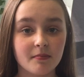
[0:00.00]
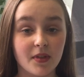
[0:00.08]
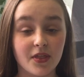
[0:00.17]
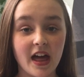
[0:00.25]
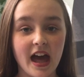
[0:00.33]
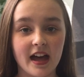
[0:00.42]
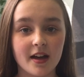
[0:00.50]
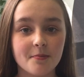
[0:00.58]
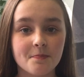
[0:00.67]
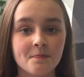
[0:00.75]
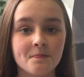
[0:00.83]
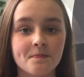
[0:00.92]
But there,
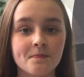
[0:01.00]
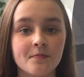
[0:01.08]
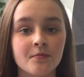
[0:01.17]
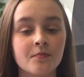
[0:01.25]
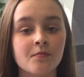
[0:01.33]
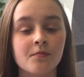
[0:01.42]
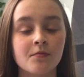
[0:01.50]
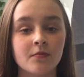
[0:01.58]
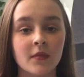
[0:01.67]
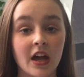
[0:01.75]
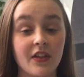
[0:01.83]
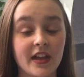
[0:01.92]

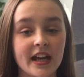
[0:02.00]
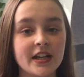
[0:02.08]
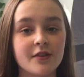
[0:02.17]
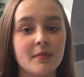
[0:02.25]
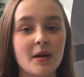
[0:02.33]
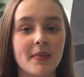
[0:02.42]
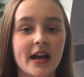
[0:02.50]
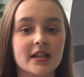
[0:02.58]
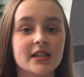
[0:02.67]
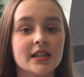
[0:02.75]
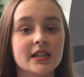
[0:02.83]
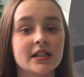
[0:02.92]
at the end of my
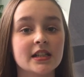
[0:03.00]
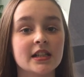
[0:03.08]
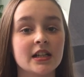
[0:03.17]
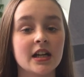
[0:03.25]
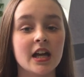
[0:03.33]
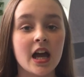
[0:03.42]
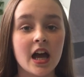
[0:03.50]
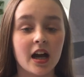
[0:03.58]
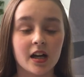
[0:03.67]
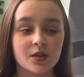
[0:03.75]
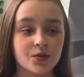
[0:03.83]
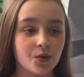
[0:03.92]
bed,
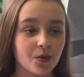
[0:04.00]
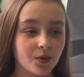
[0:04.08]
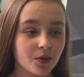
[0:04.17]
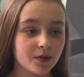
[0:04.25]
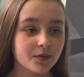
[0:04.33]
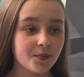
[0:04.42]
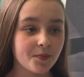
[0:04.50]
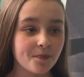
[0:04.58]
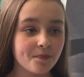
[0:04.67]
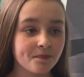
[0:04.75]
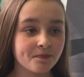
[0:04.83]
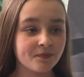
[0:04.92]
I saw
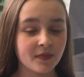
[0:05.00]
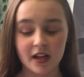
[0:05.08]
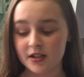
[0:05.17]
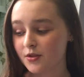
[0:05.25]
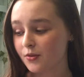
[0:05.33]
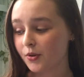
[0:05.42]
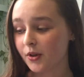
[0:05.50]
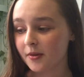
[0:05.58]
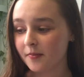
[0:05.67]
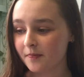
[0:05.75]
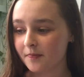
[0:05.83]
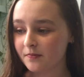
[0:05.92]
a
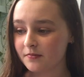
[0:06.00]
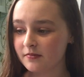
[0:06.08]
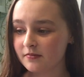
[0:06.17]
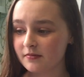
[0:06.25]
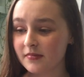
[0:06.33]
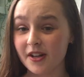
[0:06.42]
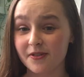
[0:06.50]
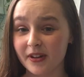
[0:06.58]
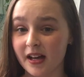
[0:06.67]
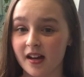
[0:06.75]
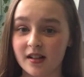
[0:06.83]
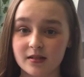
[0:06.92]

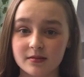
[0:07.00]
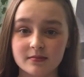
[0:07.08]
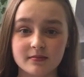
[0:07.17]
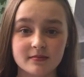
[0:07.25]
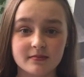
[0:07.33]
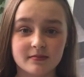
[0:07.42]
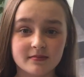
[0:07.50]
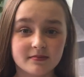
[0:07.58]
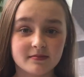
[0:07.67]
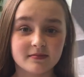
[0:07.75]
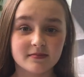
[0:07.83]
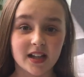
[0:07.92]
figure,
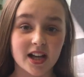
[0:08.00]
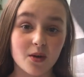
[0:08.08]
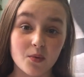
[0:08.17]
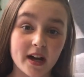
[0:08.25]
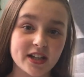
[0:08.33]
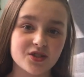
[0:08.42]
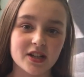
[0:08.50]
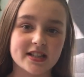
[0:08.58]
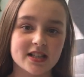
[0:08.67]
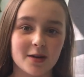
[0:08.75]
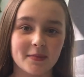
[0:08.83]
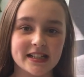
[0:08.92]
like a white
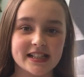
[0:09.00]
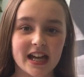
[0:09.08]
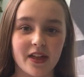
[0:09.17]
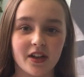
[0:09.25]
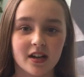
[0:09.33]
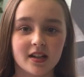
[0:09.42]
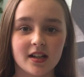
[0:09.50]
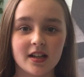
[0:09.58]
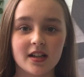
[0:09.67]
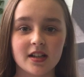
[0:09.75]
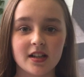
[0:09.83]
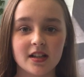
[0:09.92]
dress coming together.
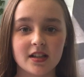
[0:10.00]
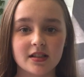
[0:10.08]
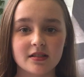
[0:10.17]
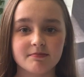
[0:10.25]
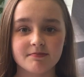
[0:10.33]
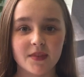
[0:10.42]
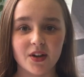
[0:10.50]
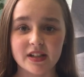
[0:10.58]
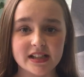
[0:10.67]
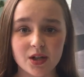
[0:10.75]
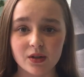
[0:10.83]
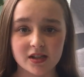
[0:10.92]
I
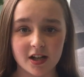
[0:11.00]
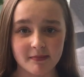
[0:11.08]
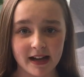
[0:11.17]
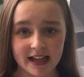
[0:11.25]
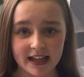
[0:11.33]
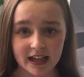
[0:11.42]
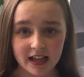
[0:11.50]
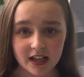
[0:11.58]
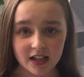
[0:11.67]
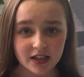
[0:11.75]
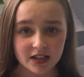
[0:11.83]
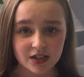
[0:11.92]
only told Aunt Maggie.
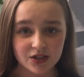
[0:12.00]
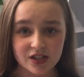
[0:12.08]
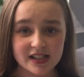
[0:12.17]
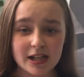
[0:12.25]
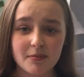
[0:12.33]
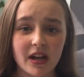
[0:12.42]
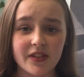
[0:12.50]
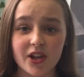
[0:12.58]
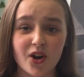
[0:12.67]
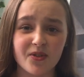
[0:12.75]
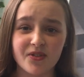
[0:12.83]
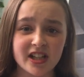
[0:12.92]
She seemed like
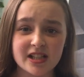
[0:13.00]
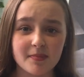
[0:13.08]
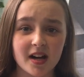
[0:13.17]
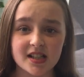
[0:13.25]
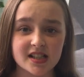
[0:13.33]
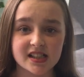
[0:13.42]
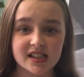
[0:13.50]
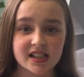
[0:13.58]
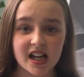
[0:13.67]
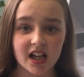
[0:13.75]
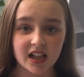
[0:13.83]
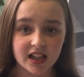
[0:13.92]
the obvious person
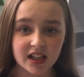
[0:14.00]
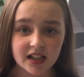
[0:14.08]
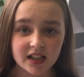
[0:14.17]
to tell.